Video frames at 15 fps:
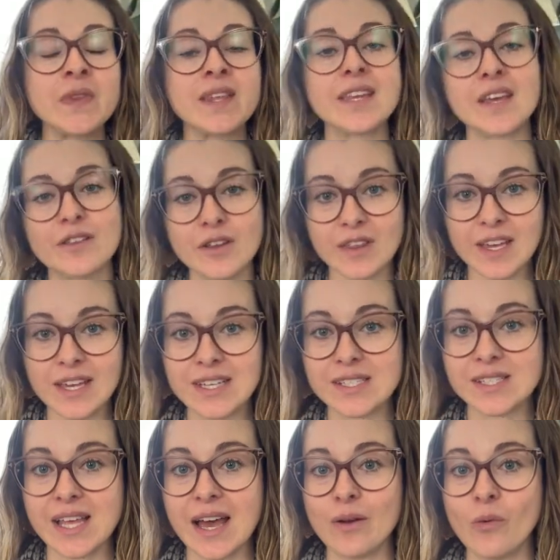The other thing is
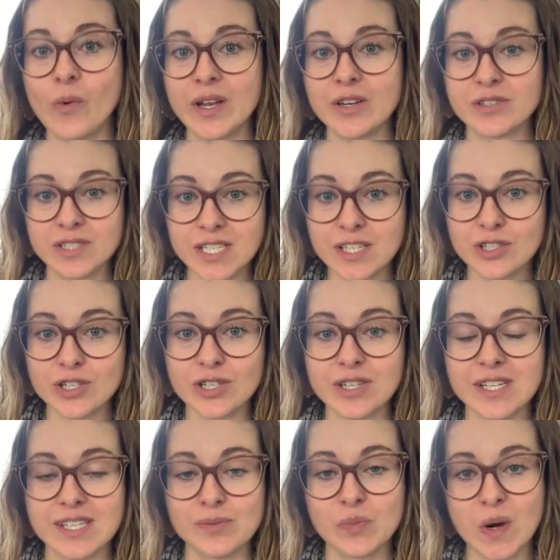that when your teacher
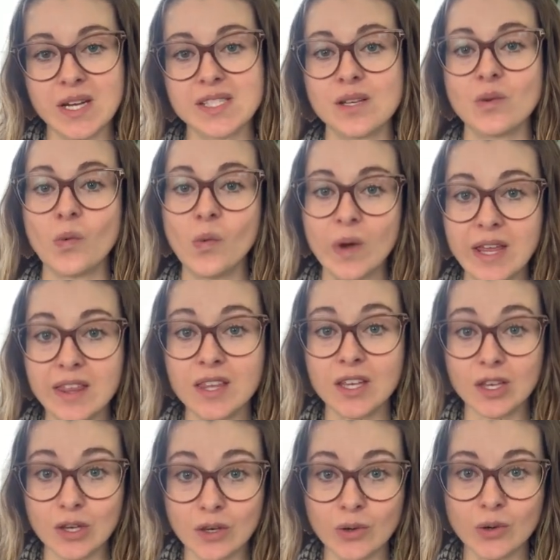is present with
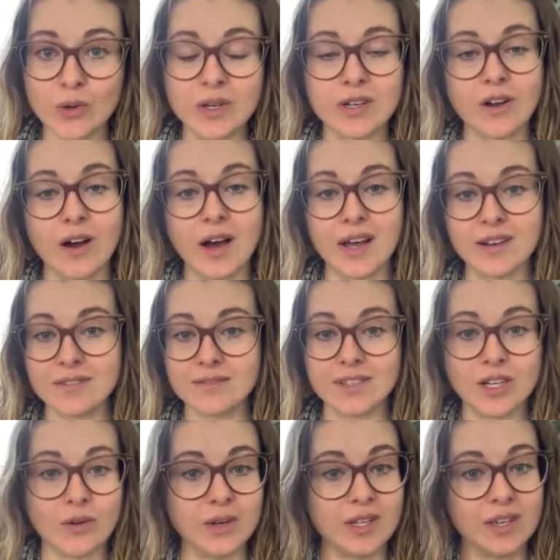you and not, you
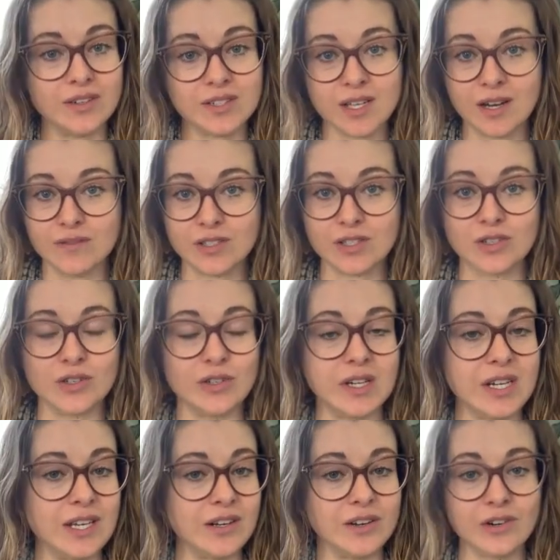know, on the other side of a
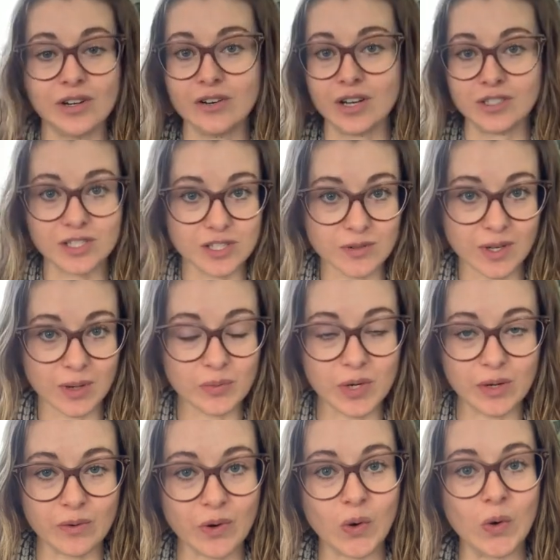screen or you're not just doing a
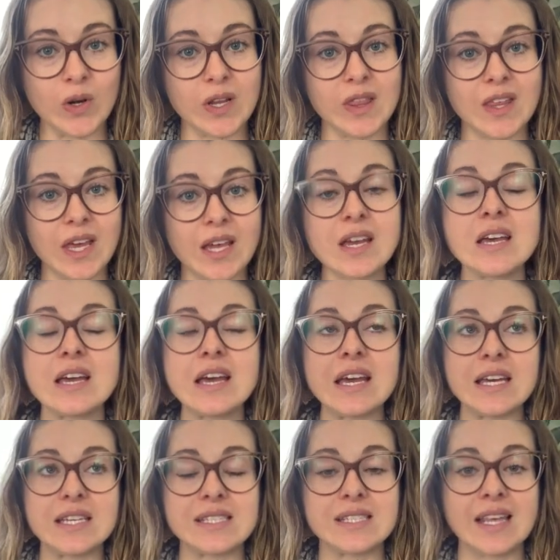pre-recorded thing,
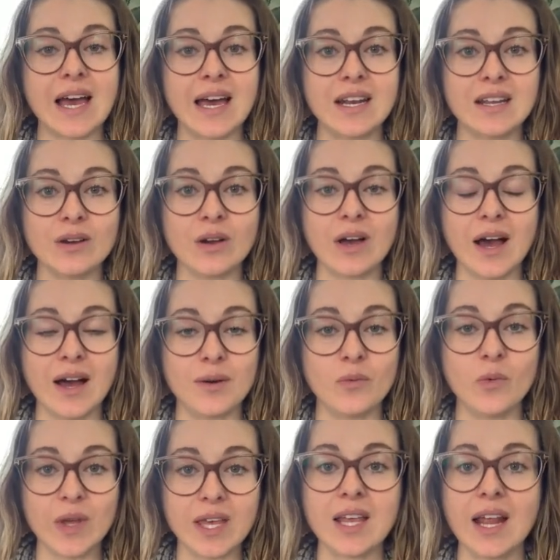is that um,
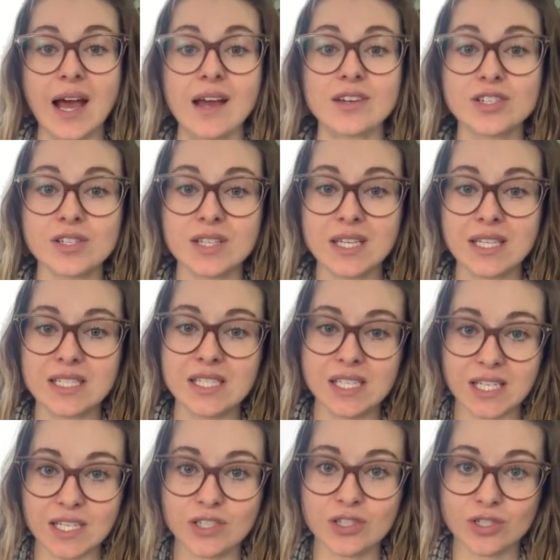we can actually
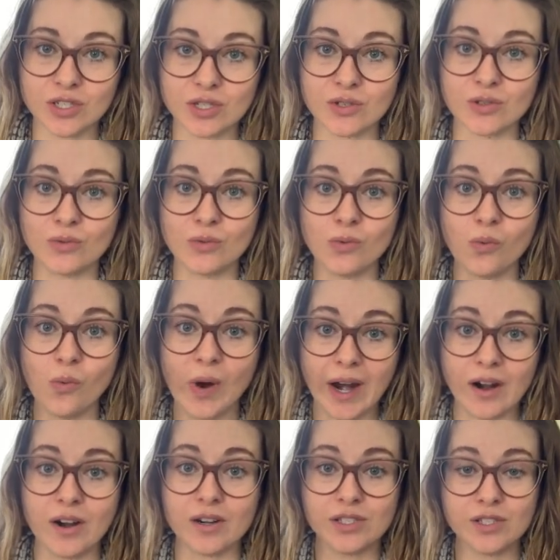teach to
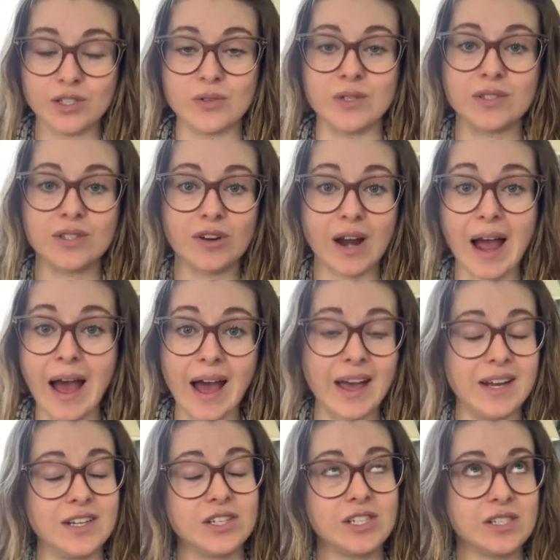where our students are at
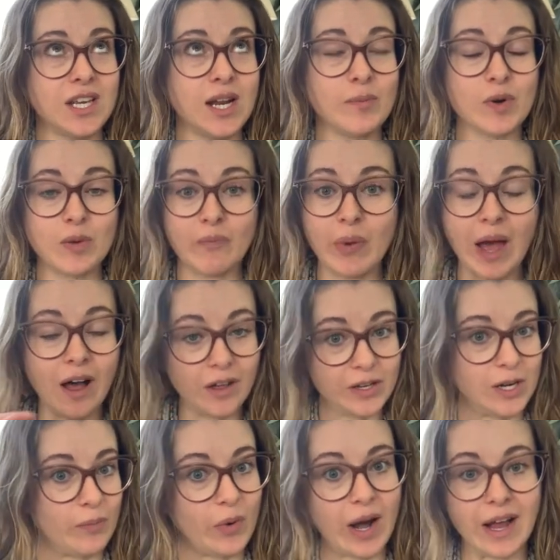and it's just going to propel
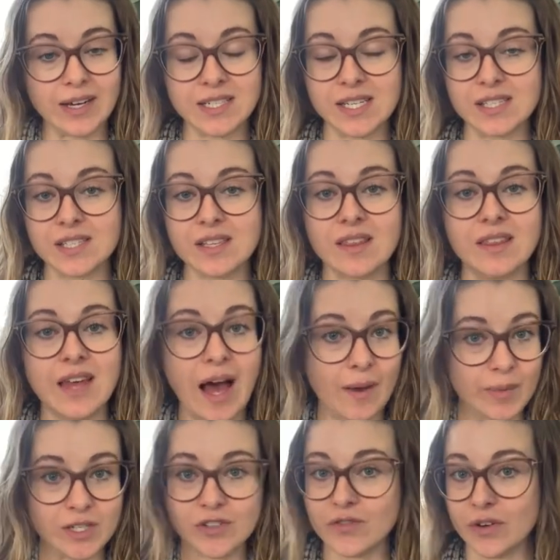your practice that
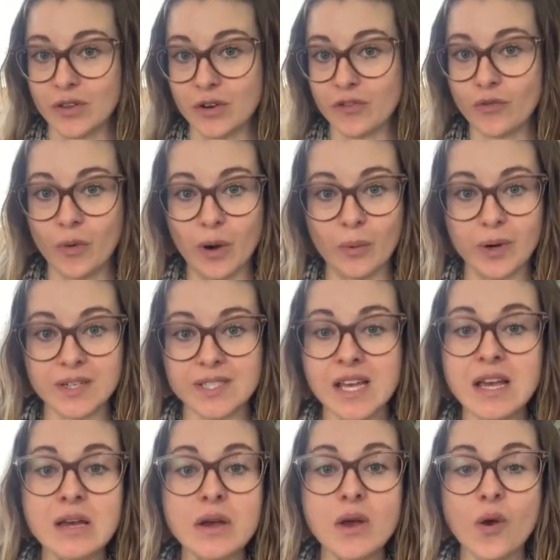much further forwards.
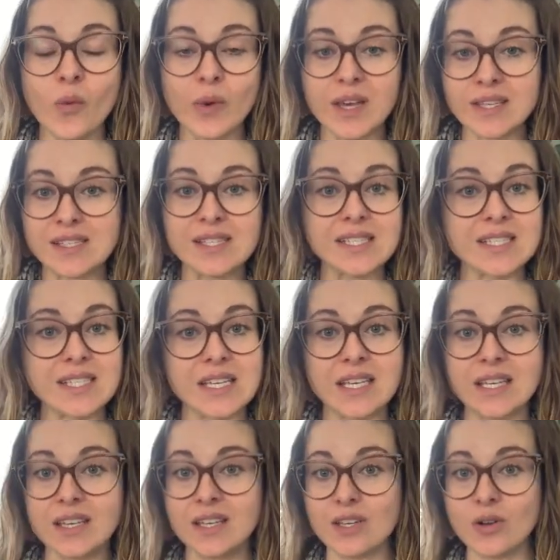We can
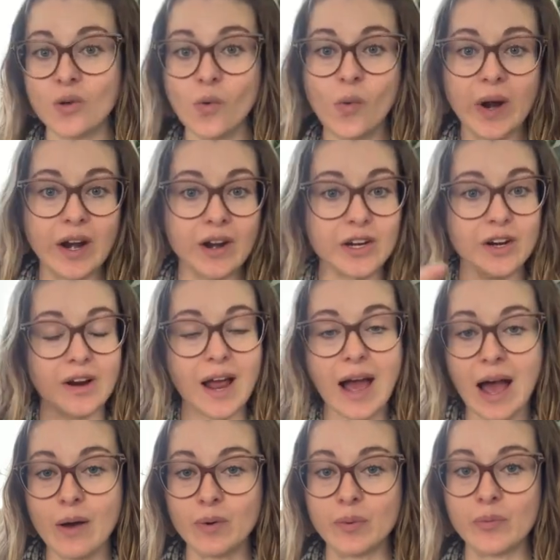see, you know, where you're
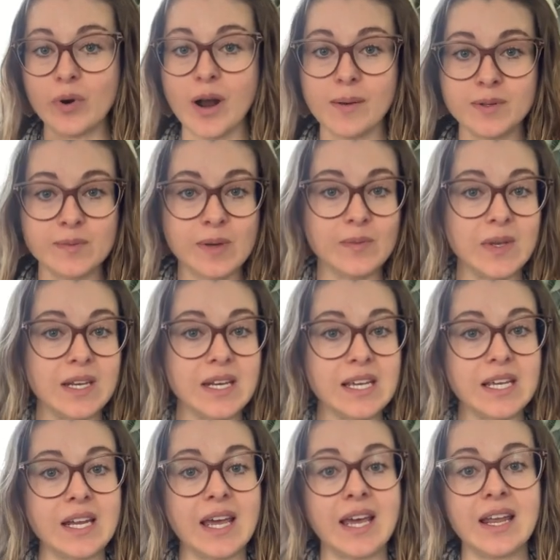at, what props might be
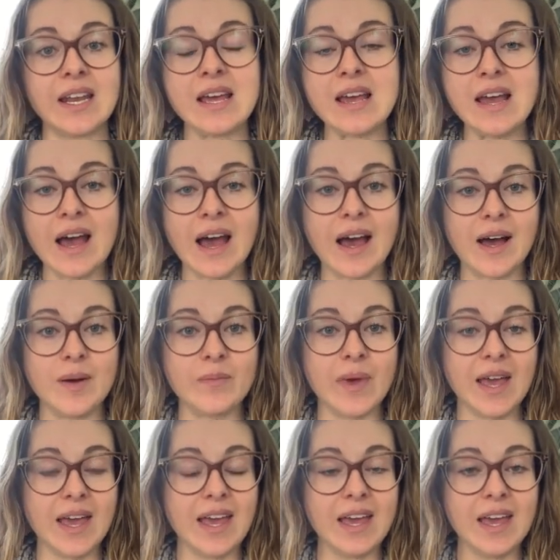needed, um,
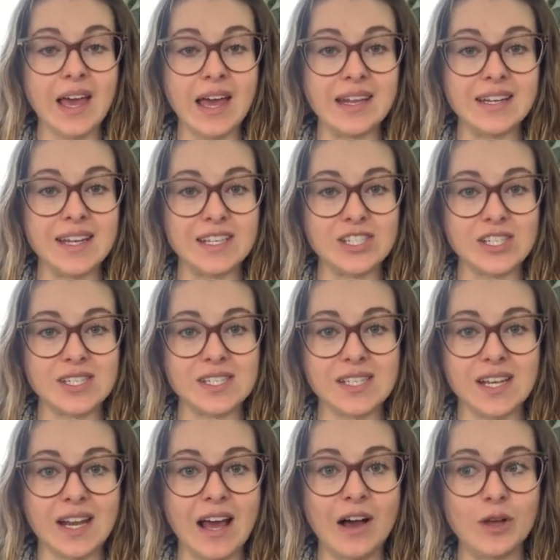and it just,
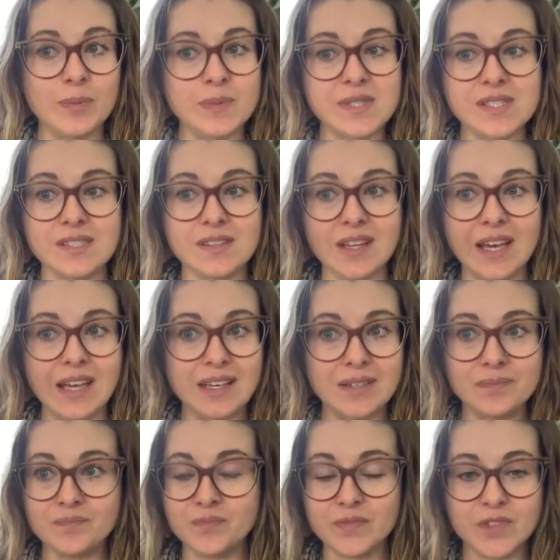it helps
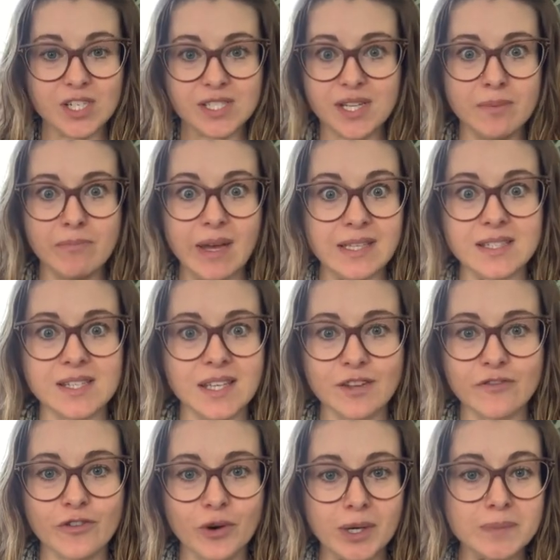like just immensely
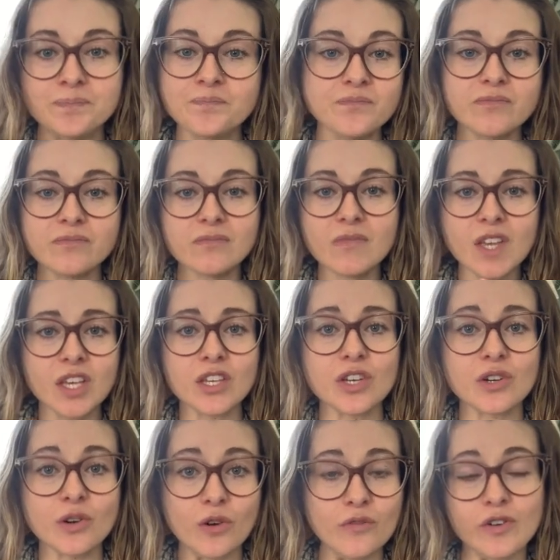for
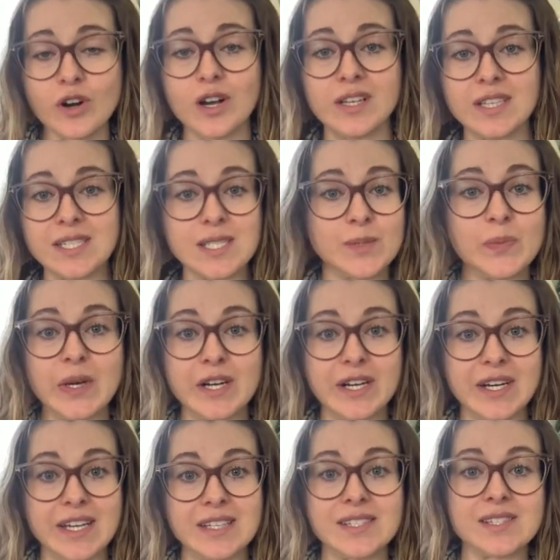your overall
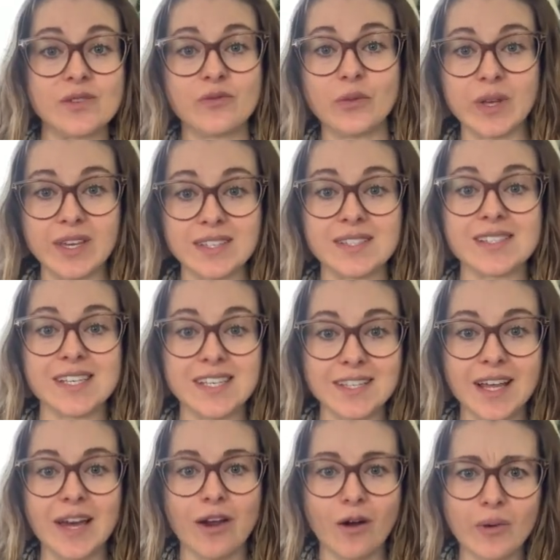experience of we can see
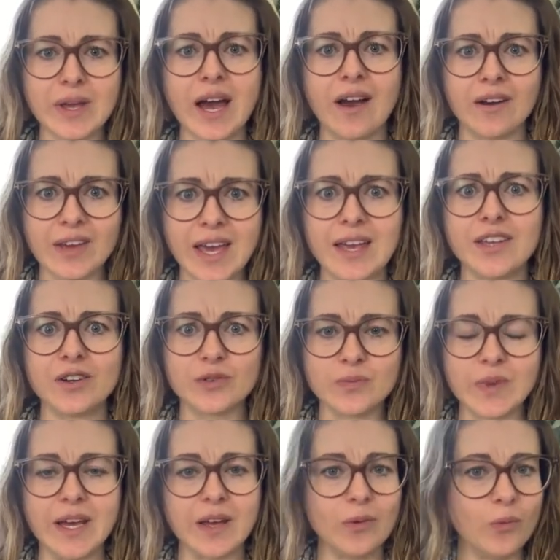like oh yeah okay you're
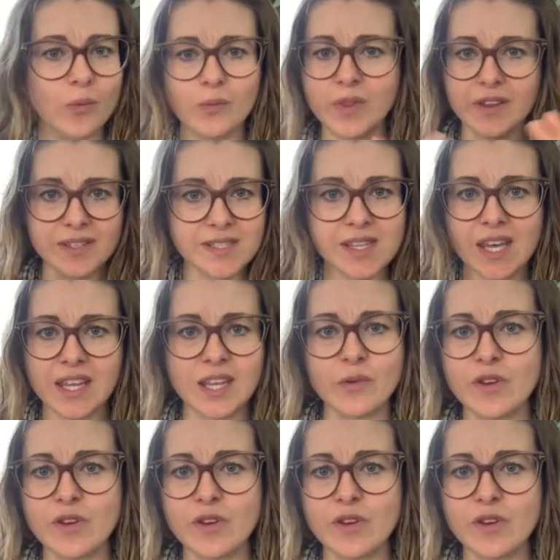like this thing that